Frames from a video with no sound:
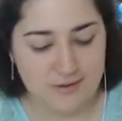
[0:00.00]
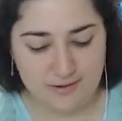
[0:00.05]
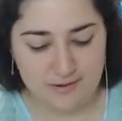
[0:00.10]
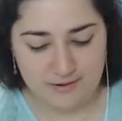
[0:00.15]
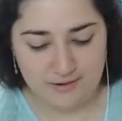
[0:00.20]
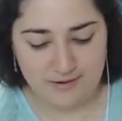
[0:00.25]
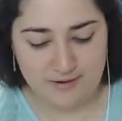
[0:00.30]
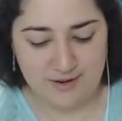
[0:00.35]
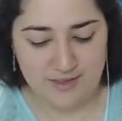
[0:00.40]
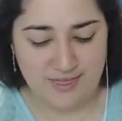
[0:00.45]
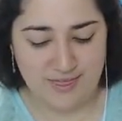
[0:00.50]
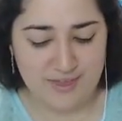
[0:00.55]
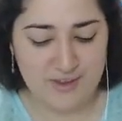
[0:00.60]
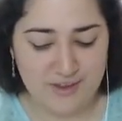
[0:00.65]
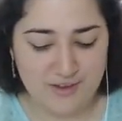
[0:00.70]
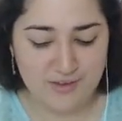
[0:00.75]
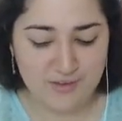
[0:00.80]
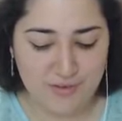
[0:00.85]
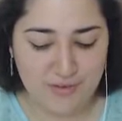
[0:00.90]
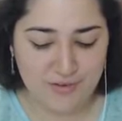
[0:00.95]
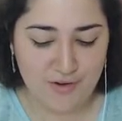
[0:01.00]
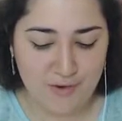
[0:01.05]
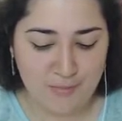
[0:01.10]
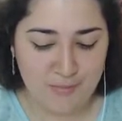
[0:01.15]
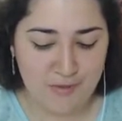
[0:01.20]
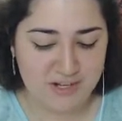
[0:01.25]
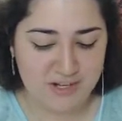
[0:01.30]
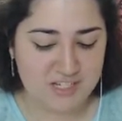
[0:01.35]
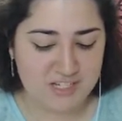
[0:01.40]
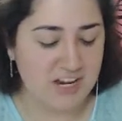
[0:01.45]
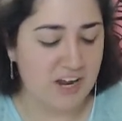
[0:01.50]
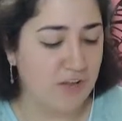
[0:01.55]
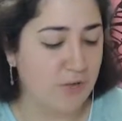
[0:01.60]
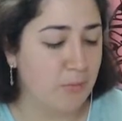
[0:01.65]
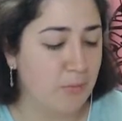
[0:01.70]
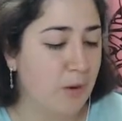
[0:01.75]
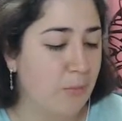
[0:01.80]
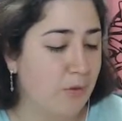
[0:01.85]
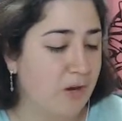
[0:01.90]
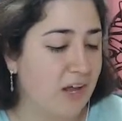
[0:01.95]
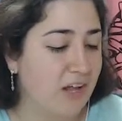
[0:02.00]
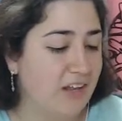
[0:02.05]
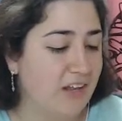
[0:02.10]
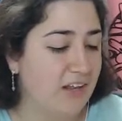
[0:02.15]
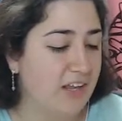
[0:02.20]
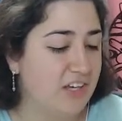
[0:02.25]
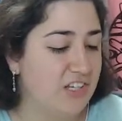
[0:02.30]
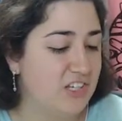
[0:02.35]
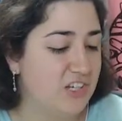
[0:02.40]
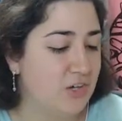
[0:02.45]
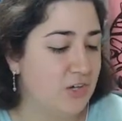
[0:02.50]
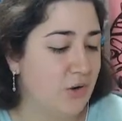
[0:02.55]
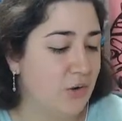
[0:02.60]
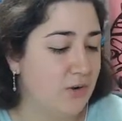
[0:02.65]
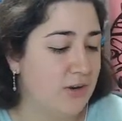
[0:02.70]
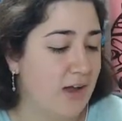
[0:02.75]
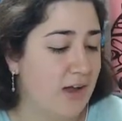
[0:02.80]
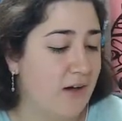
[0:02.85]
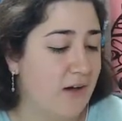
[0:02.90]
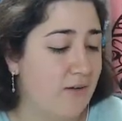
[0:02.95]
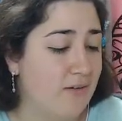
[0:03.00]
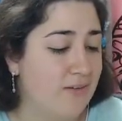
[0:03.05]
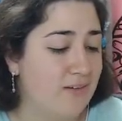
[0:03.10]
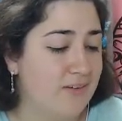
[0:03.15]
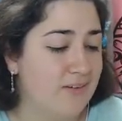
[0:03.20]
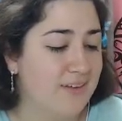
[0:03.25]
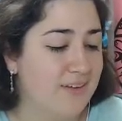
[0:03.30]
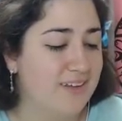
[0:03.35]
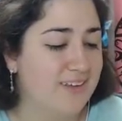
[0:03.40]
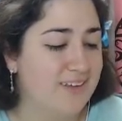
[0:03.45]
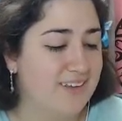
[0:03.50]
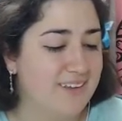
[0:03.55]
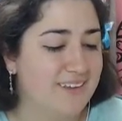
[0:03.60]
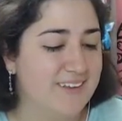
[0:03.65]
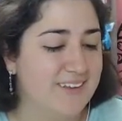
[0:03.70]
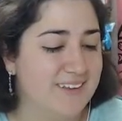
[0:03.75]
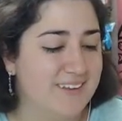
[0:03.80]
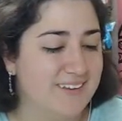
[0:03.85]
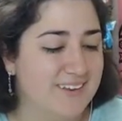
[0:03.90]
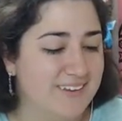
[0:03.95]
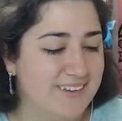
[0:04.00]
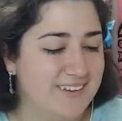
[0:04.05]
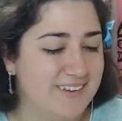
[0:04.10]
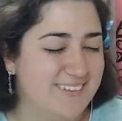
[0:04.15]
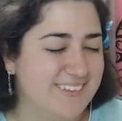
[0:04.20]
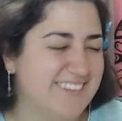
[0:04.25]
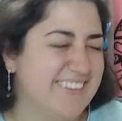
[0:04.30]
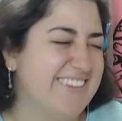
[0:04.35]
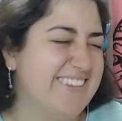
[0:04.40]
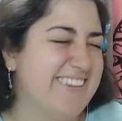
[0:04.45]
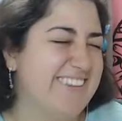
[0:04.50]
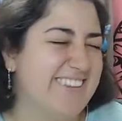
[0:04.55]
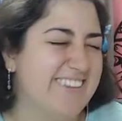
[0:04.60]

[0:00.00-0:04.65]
All right. Thank you so much, Jasmine. I'm going to have to let you go now. You're welcome. Bye-bye.